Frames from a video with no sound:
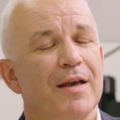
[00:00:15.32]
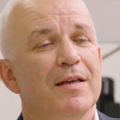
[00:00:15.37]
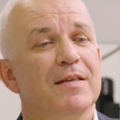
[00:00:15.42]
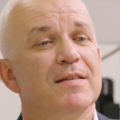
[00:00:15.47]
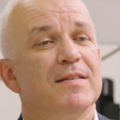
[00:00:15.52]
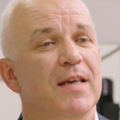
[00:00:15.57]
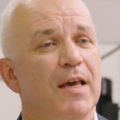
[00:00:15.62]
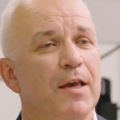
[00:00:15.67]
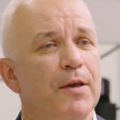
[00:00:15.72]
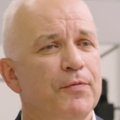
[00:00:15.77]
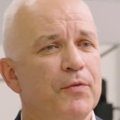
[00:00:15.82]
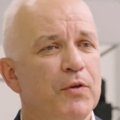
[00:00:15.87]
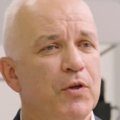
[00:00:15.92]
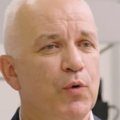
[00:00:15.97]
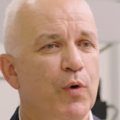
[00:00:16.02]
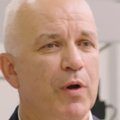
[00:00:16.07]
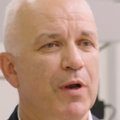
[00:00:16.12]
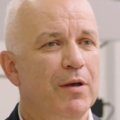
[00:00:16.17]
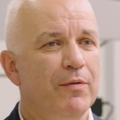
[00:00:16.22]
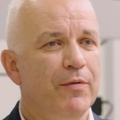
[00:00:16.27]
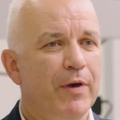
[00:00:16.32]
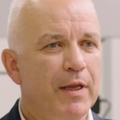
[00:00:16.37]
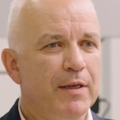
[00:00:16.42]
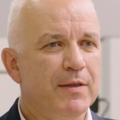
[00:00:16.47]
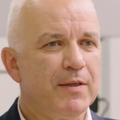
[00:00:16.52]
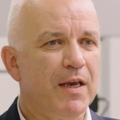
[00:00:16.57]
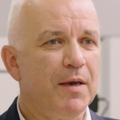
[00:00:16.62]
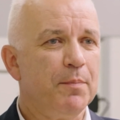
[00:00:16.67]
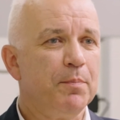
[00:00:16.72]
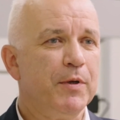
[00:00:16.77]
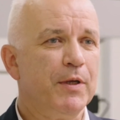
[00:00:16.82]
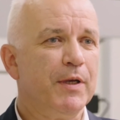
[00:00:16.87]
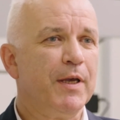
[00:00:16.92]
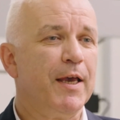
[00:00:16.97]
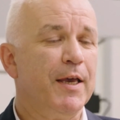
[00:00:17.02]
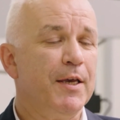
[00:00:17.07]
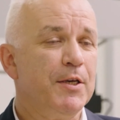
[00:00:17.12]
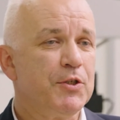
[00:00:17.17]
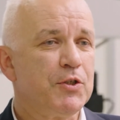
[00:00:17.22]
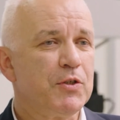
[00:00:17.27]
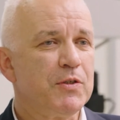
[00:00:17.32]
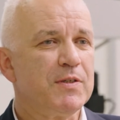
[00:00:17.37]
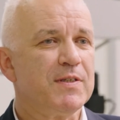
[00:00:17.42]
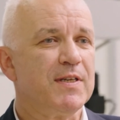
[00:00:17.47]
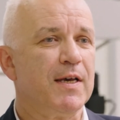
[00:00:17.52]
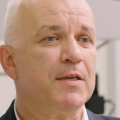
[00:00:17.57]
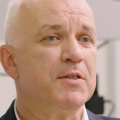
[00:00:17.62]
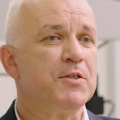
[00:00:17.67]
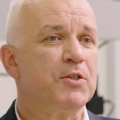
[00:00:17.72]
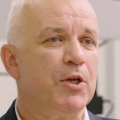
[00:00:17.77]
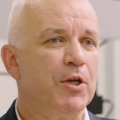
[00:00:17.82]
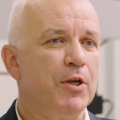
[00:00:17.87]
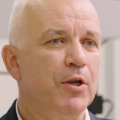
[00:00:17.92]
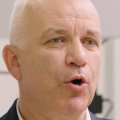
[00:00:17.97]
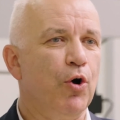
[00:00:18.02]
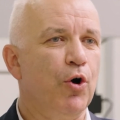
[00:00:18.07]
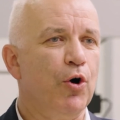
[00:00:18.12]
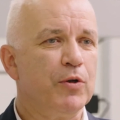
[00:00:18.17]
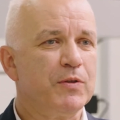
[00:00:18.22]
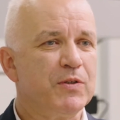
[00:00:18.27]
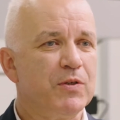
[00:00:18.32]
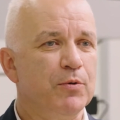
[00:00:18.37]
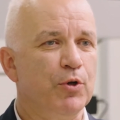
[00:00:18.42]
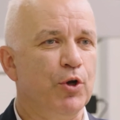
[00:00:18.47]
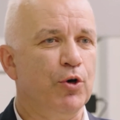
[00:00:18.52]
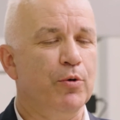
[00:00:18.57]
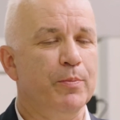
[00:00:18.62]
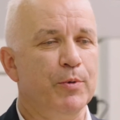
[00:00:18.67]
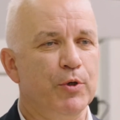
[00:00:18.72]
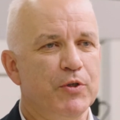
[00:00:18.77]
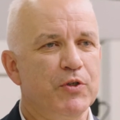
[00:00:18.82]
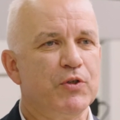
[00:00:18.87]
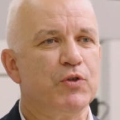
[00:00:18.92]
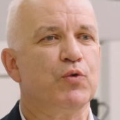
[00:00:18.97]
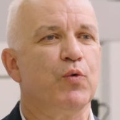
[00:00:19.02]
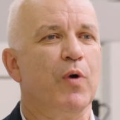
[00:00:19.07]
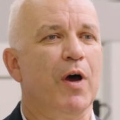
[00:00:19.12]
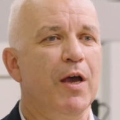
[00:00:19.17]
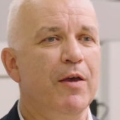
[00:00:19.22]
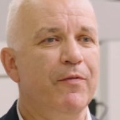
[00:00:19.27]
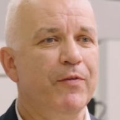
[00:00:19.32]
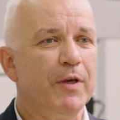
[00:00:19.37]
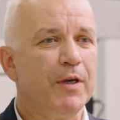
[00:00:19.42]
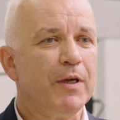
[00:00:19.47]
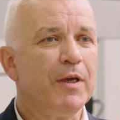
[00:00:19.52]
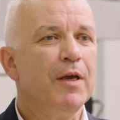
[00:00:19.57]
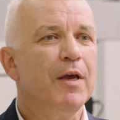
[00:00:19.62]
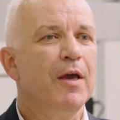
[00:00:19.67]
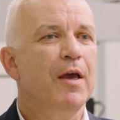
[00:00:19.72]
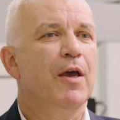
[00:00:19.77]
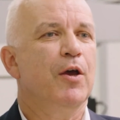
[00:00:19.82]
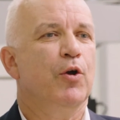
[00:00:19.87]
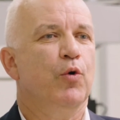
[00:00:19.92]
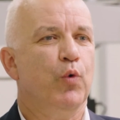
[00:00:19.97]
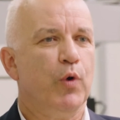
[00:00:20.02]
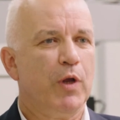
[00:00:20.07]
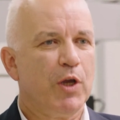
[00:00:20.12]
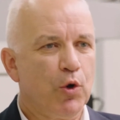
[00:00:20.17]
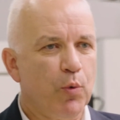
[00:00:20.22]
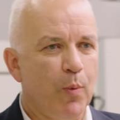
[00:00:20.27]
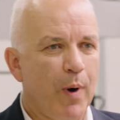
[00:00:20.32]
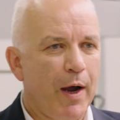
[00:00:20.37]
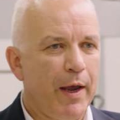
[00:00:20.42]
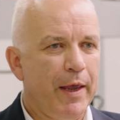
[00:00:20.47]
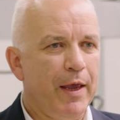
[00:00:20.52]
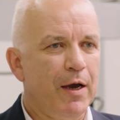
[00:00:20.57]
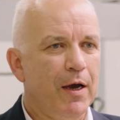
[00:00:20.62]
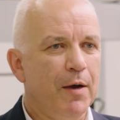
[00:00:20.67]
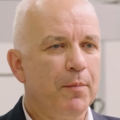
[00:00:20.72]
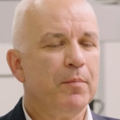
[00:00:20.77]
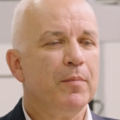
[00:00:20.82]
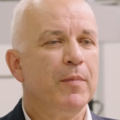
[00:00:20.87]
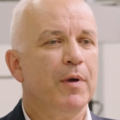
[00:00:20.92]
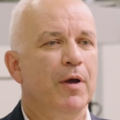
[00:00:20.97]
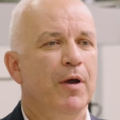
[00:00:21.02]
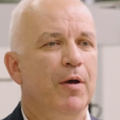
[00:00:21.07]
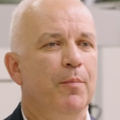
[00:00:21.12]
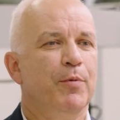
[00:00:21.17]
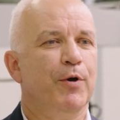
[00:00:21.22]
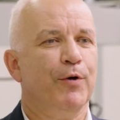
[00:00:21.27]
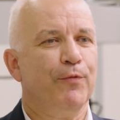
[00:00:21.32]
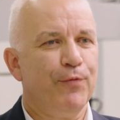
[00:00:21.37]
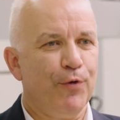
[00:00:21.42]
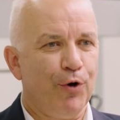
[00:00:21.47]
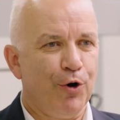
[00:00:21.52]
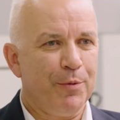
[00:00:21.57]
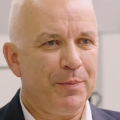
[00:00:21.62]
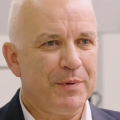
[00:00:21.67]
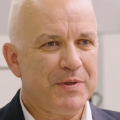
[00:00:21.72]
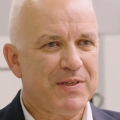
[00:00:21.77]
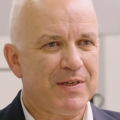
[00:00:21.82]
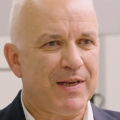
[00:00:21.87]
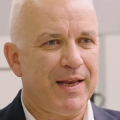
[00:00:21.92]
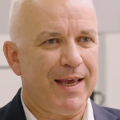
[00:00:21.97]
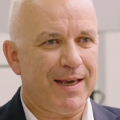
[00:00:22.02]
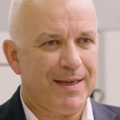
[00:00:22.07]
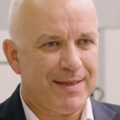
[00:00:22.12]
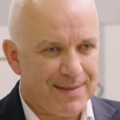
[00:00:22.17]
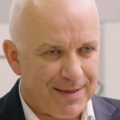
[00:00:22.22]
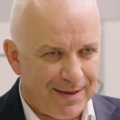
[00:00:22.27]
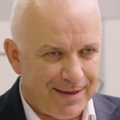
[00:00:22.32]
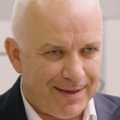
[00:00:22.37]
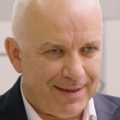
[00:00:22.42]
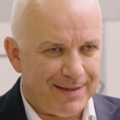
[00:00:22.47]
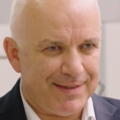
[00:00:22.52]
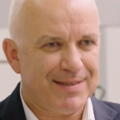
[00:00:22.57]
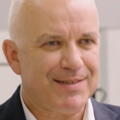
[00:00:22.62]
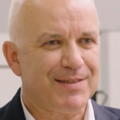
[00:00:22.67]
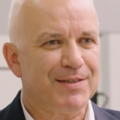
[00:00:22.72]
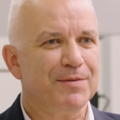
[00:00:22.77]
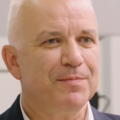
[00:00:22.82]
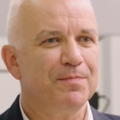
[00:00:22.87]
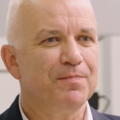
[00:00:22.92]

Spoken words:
Safety relevant applications such as autonomous driving require performance and excellence.